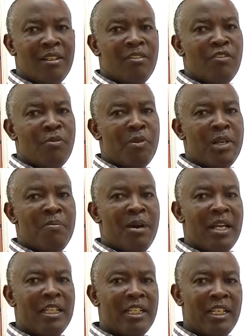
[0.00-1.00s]
formed
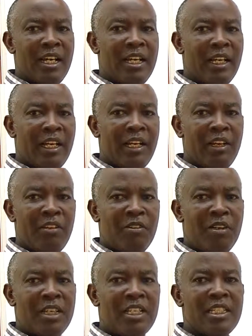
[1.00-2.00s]
by sharing
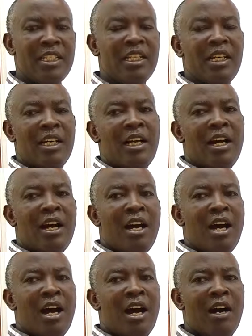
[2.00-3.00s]
electrons,
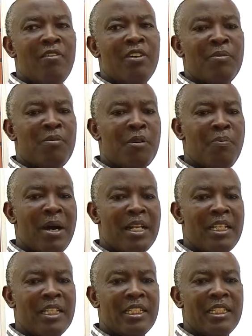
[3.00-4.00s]
having
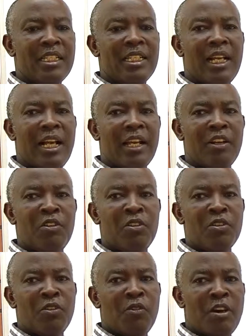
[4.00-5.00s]
properties like
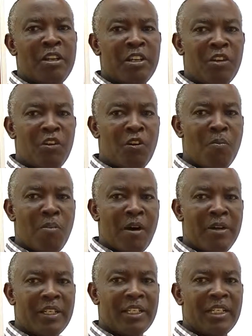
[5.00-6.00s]
those of ionic
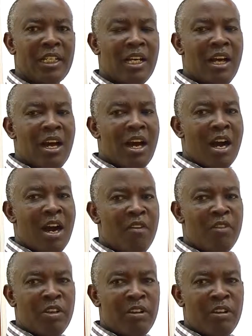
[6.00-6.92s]
compounds, having